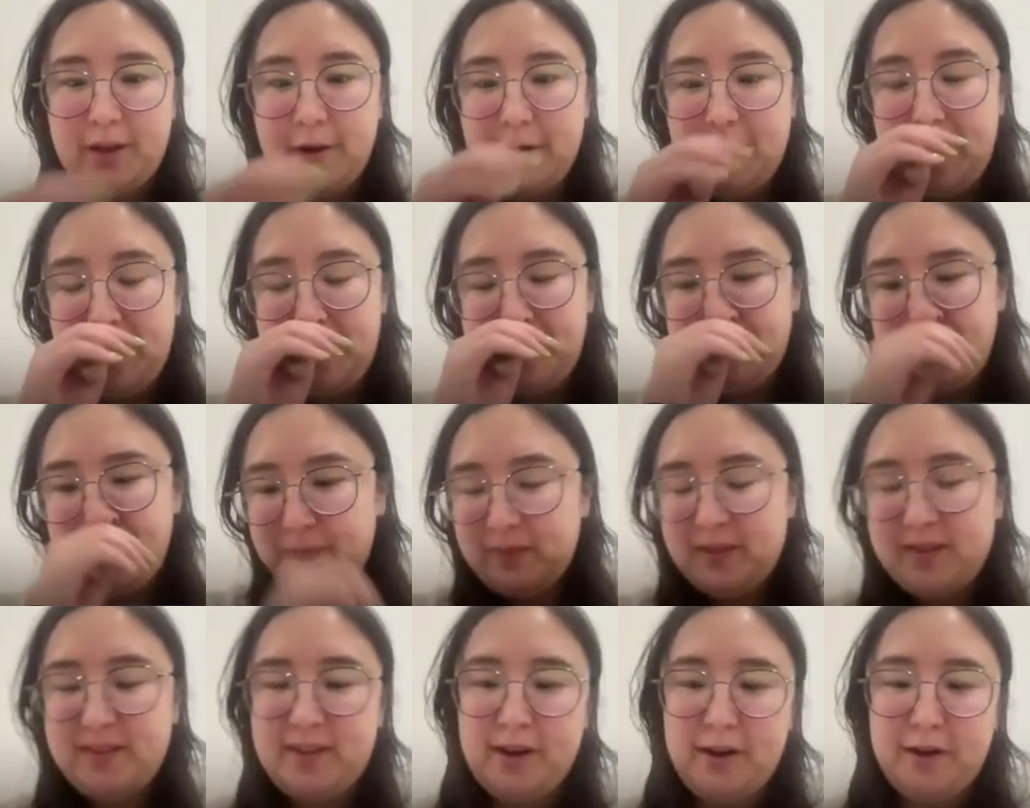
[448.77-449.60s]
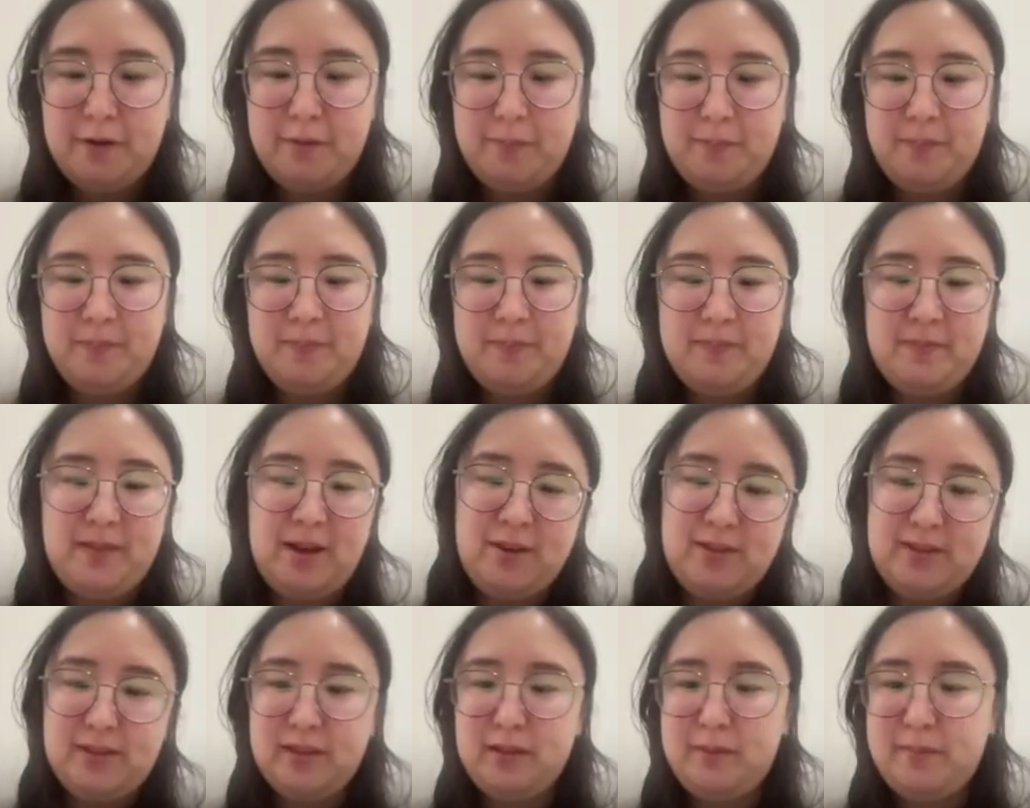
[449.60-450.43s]
Okay, so that
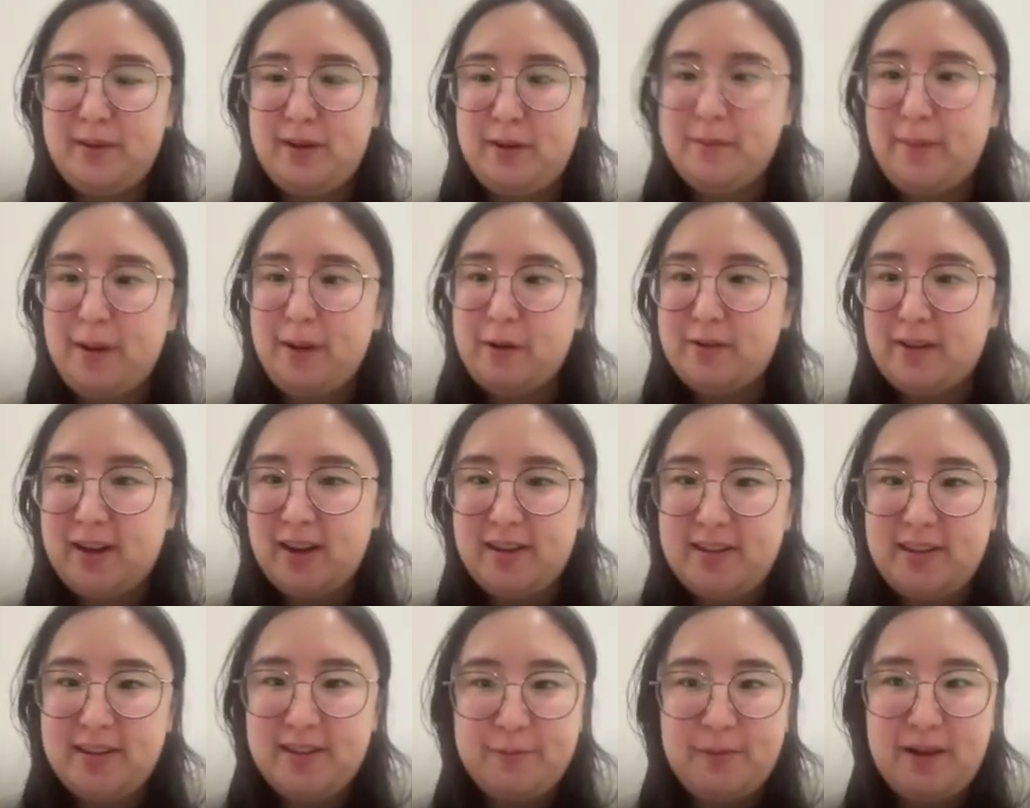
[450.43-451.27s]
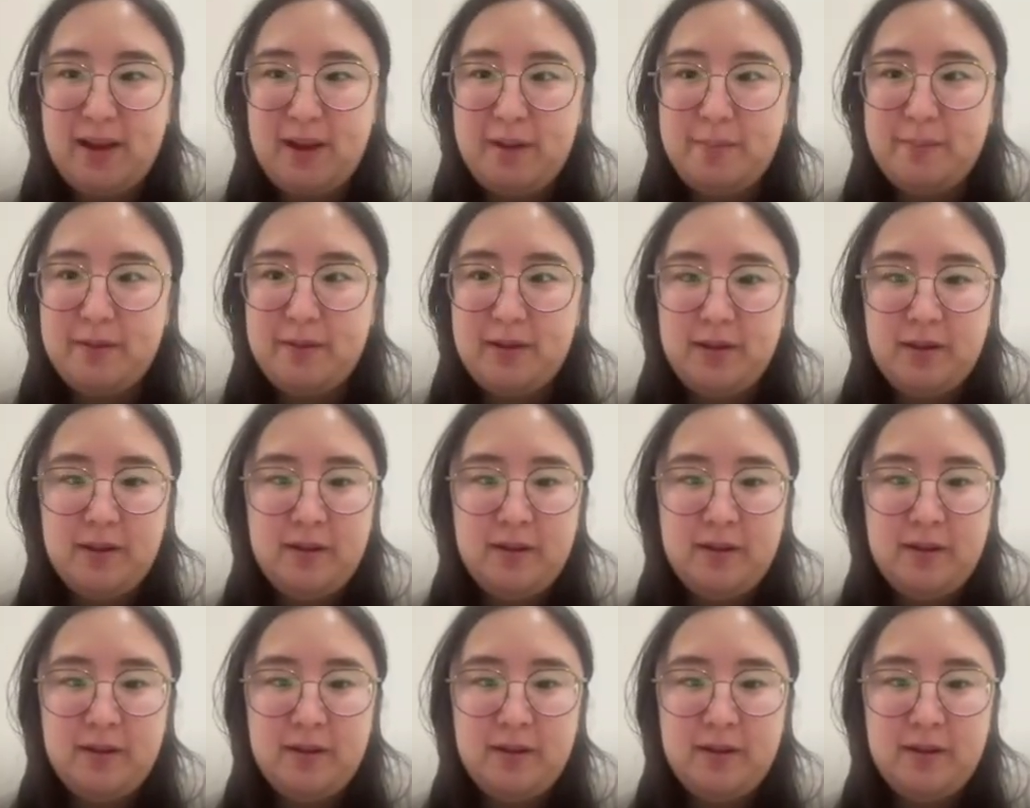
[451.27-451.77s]
was a little bit about 90s web.